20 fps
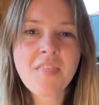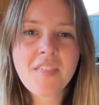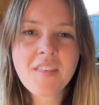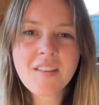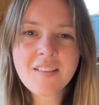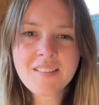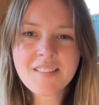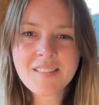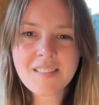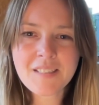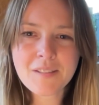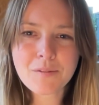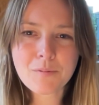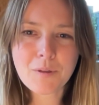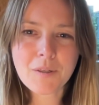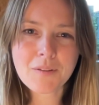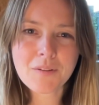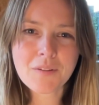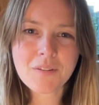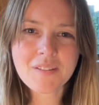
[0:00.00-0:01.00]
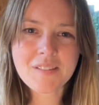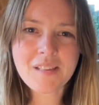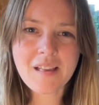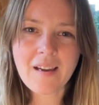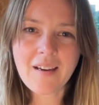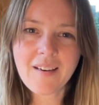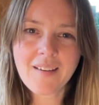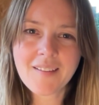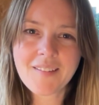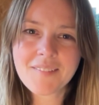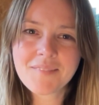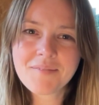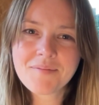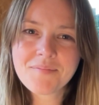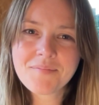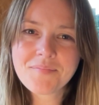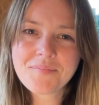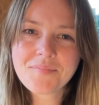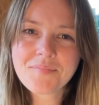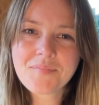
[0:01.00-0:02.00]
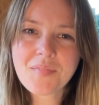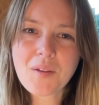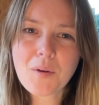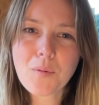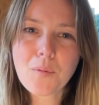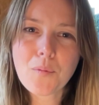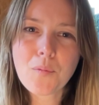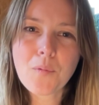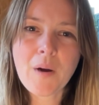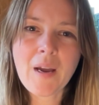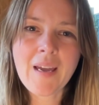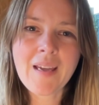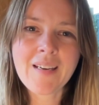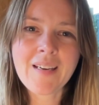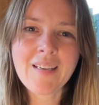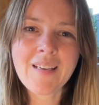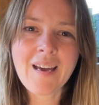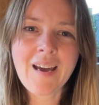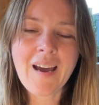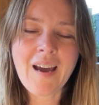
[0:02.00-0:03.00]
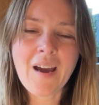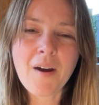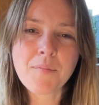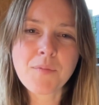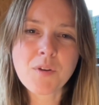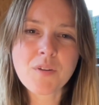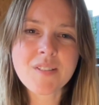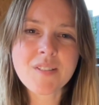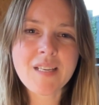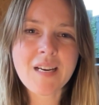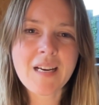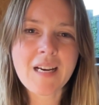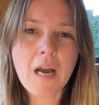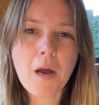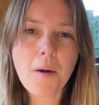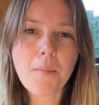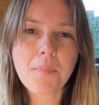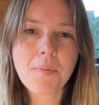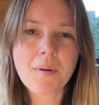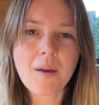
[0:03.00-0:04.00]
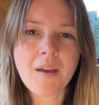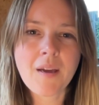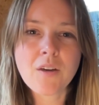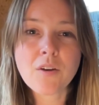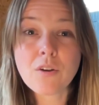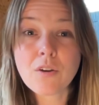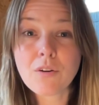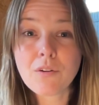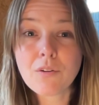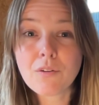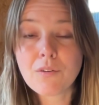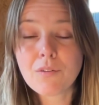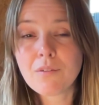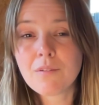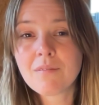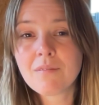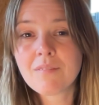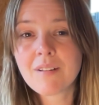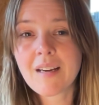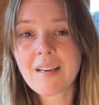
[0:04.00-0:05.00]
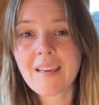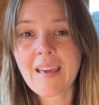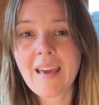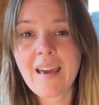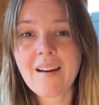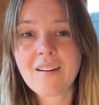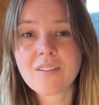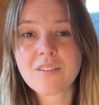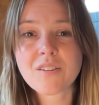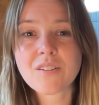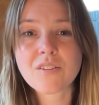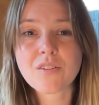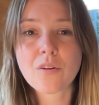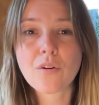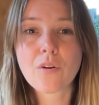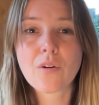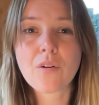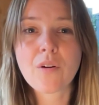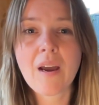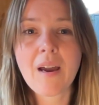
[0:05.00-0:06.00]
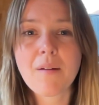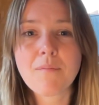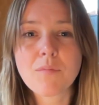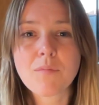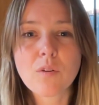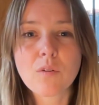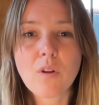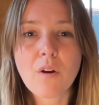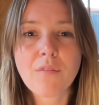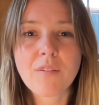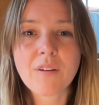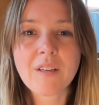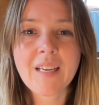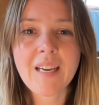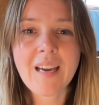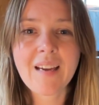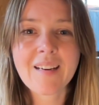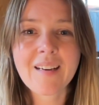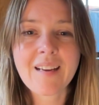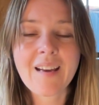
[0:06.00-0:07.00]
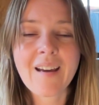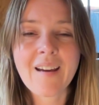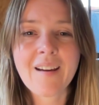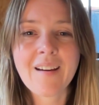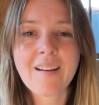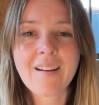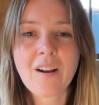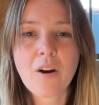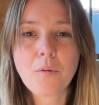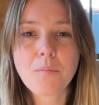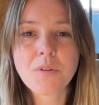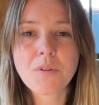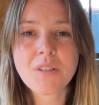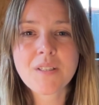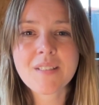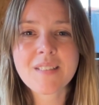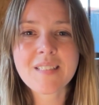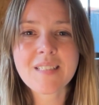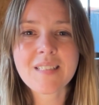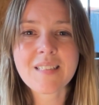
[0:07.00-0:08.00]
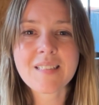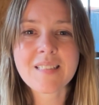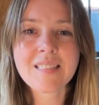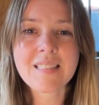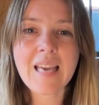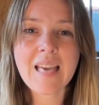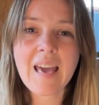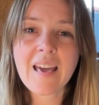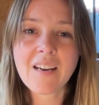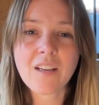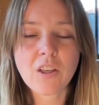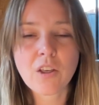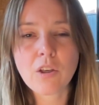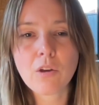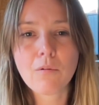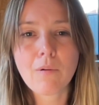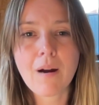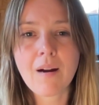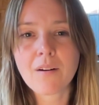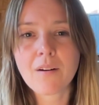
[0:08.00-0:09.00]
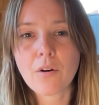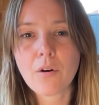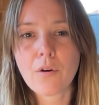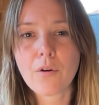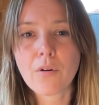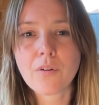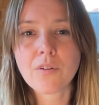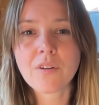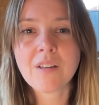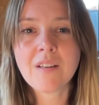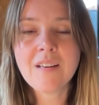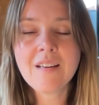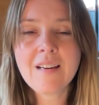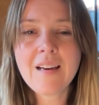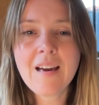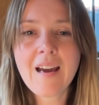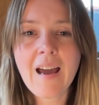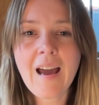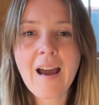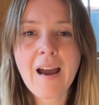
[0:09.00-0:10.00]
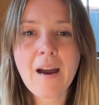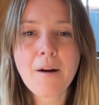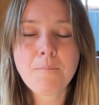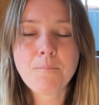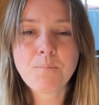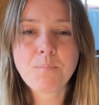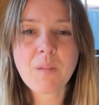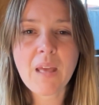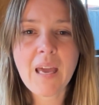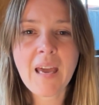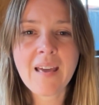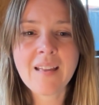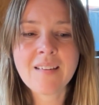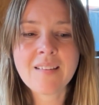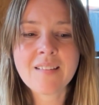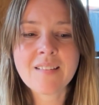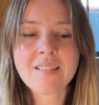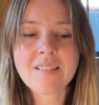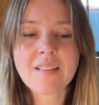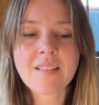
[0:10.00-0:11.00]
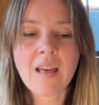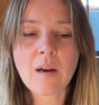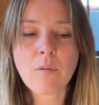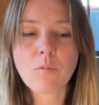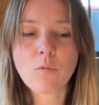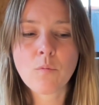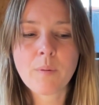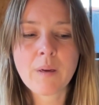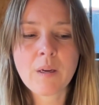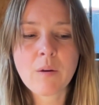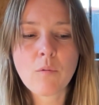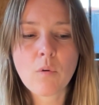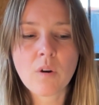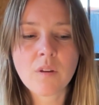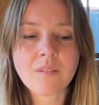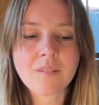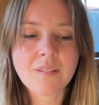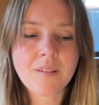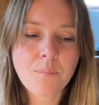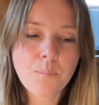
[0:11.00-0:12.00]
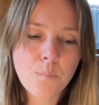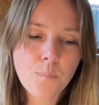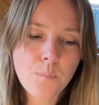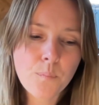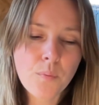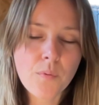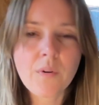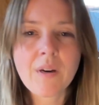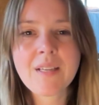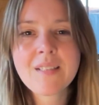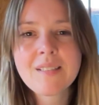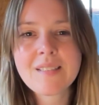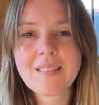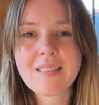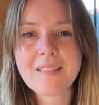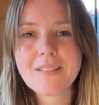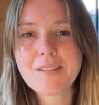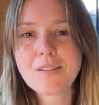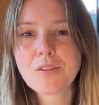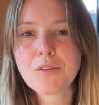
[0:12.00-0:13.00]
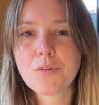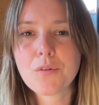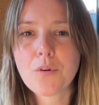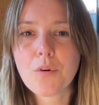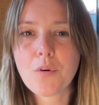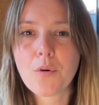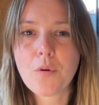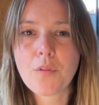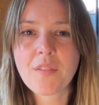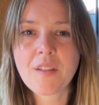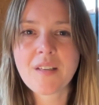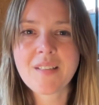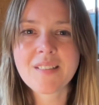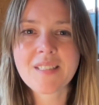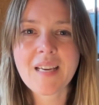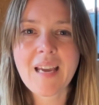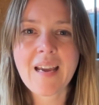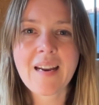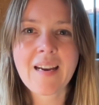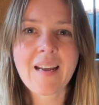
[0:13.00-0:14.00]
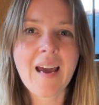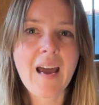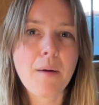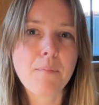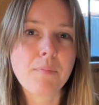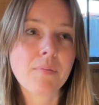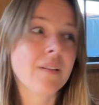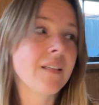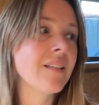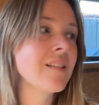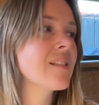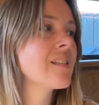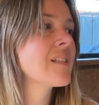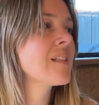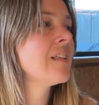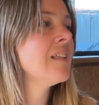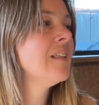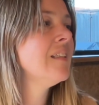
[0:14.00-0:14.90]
this is what it looks like when you're setting up a new account. So you'll often get an option to scan a QR code, and that will be what brings it into your Authenticator app list.